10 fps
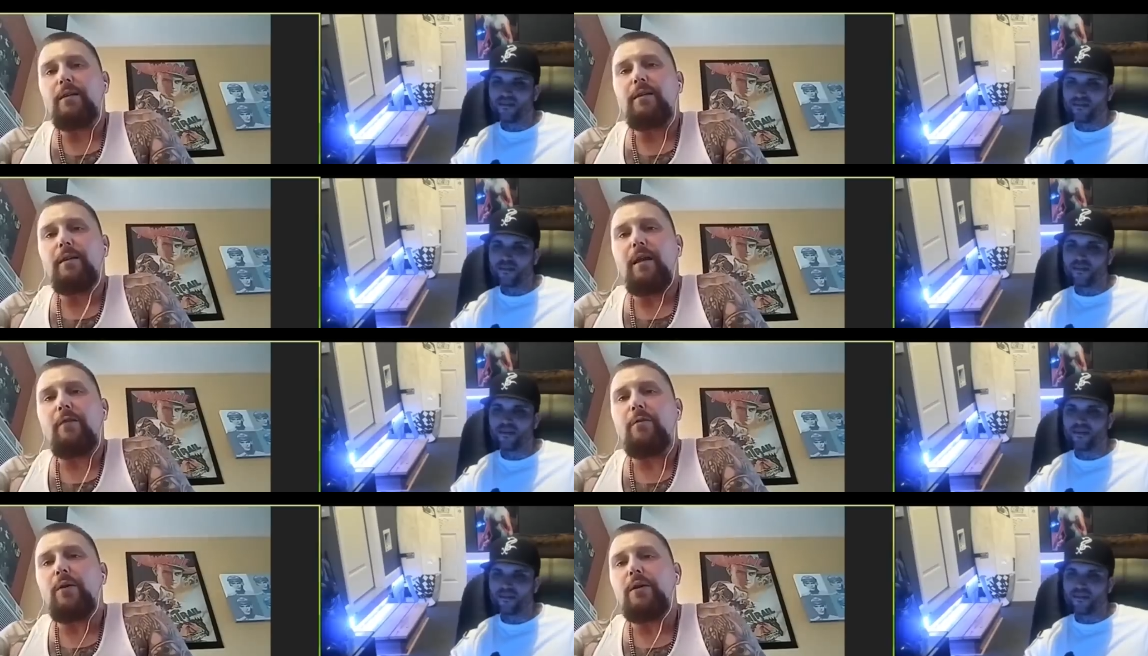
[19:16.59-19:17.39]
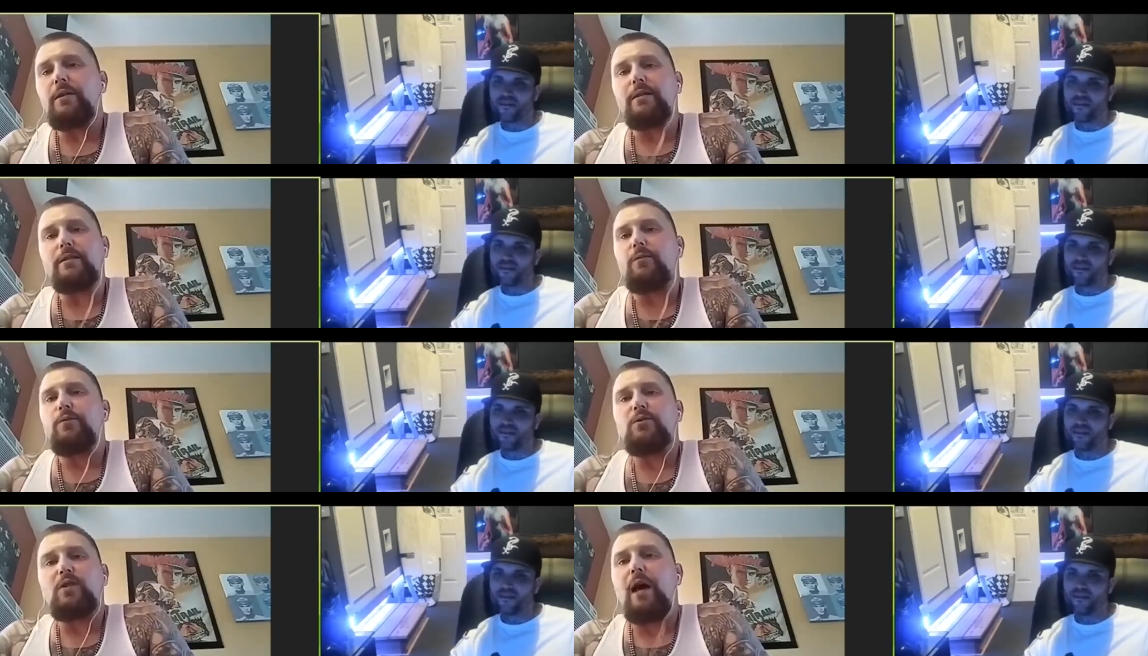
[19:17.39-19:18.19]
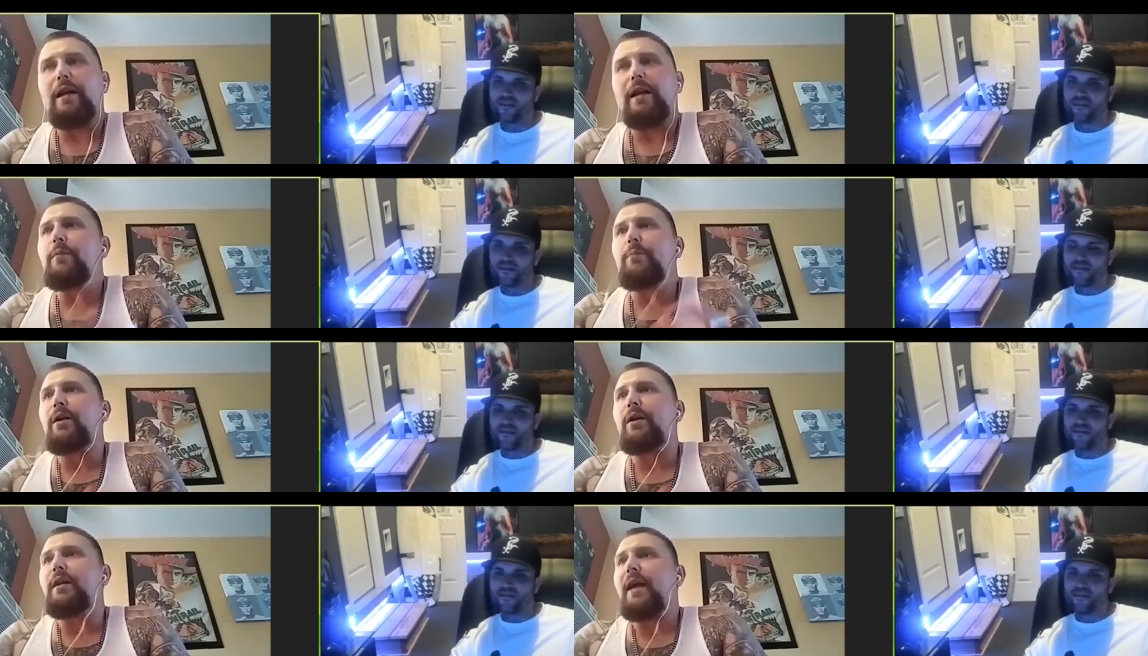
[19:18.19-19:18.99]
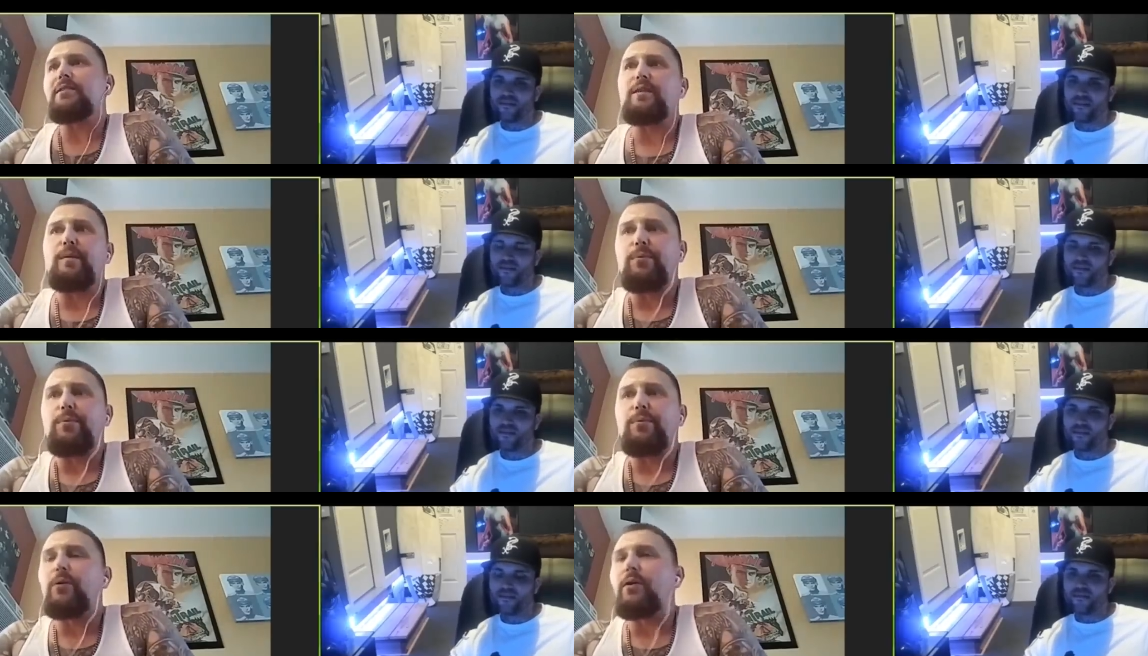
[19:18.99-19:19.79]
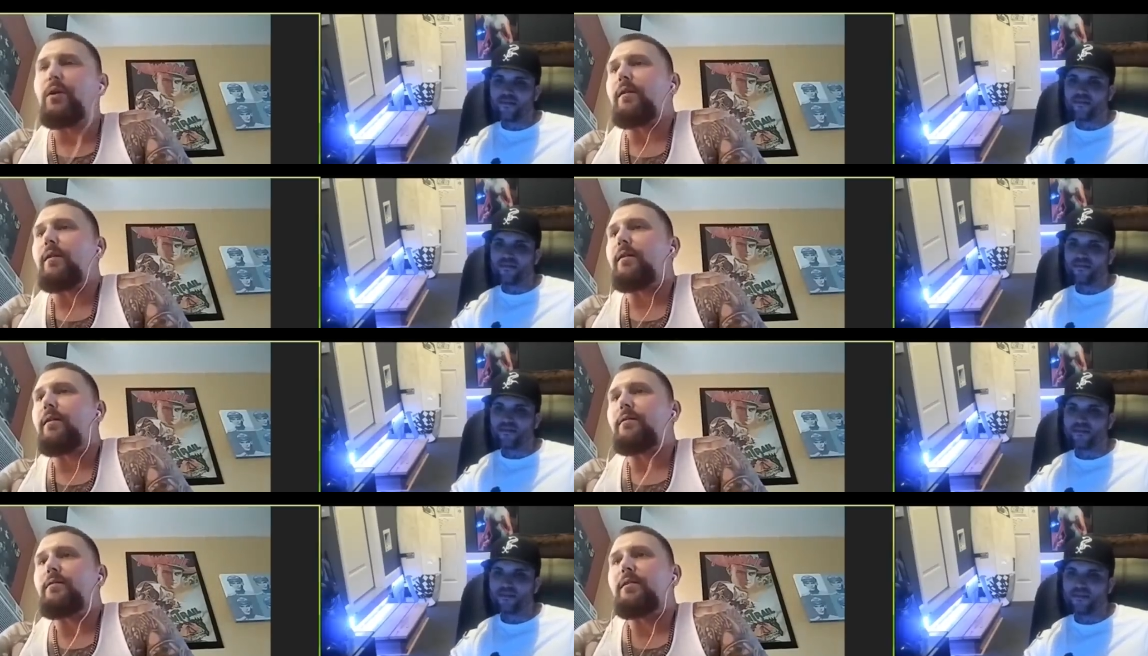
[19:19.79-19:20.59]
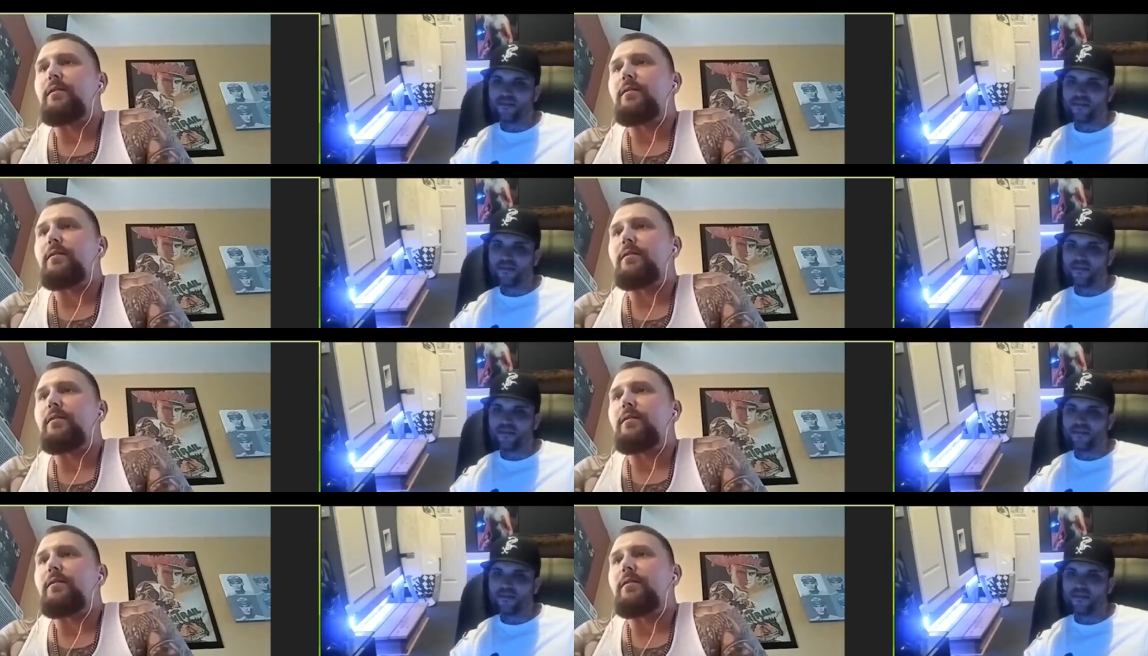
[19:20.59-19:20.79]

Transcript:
Speaker 1: Yeah. Everybody's it's a facade. Anybody has the ability to to